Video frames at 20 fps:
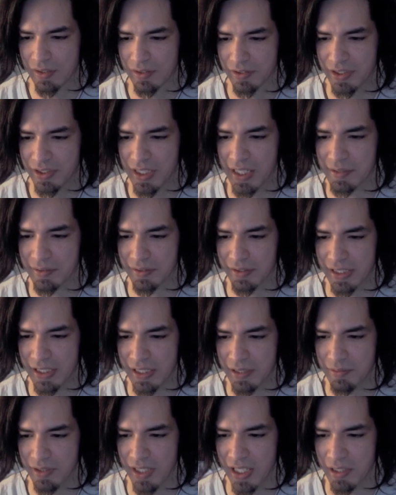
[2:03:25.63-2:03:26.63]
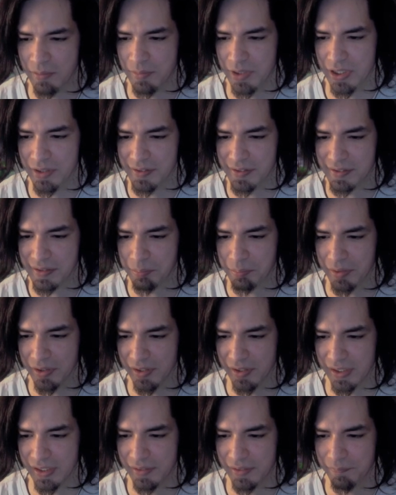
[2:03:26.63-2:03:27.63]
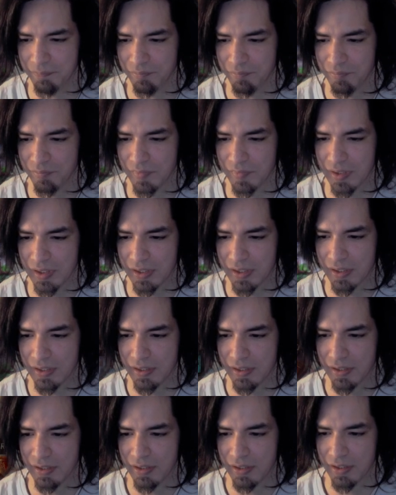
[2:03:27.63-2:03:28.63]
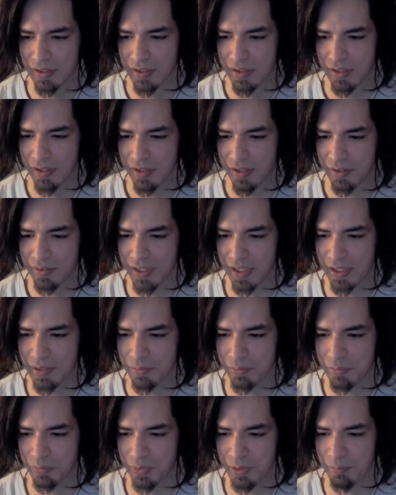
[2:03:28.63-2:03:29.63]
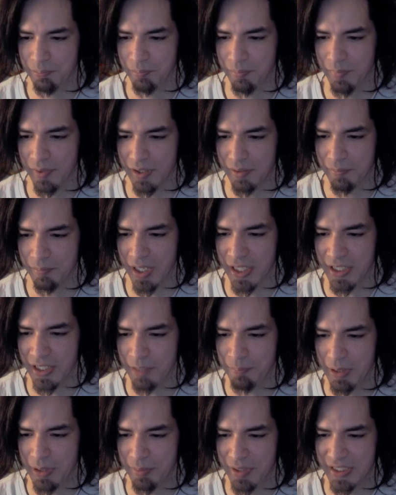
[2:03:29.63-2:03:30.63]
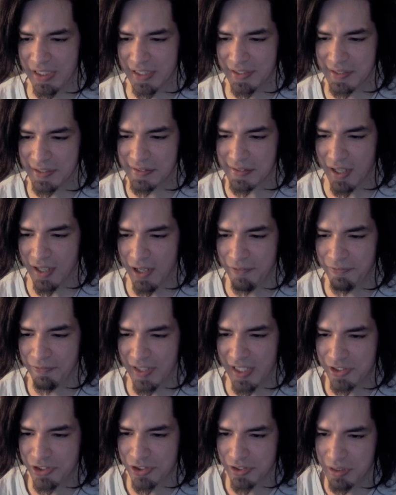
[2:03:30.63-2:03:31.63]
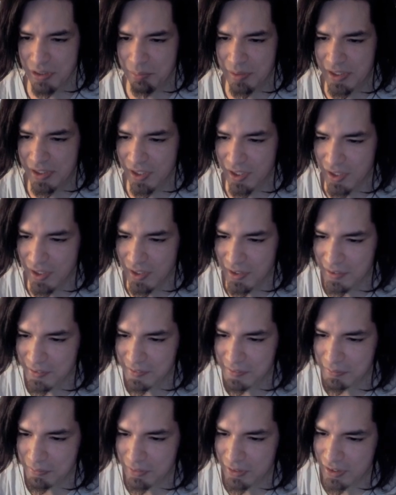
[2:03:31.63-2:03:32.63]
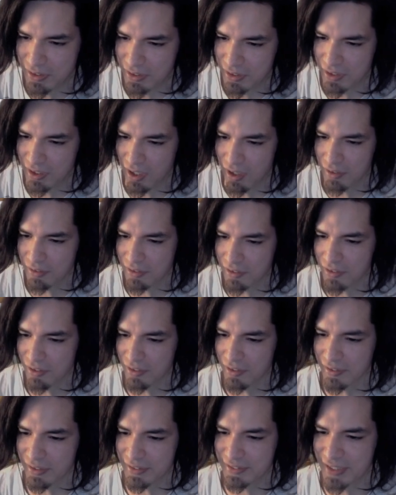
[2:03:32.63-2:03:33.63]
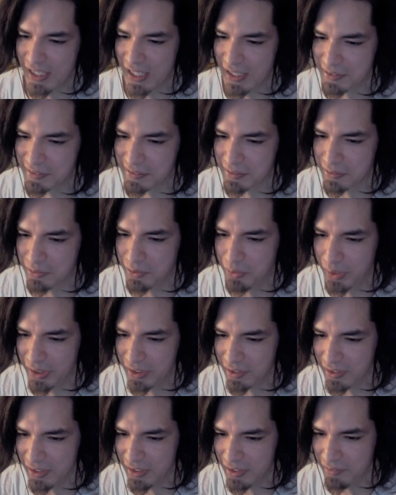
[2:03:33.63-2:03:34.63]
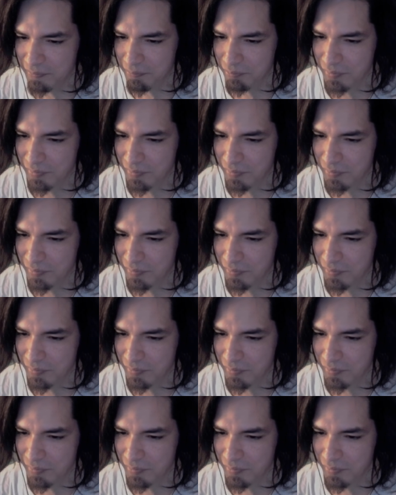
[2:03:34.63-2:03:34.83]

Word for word: Yet, let him use his ability. Okay, we might not be able to get this off, actually, because Cowgirl attacks so quickly.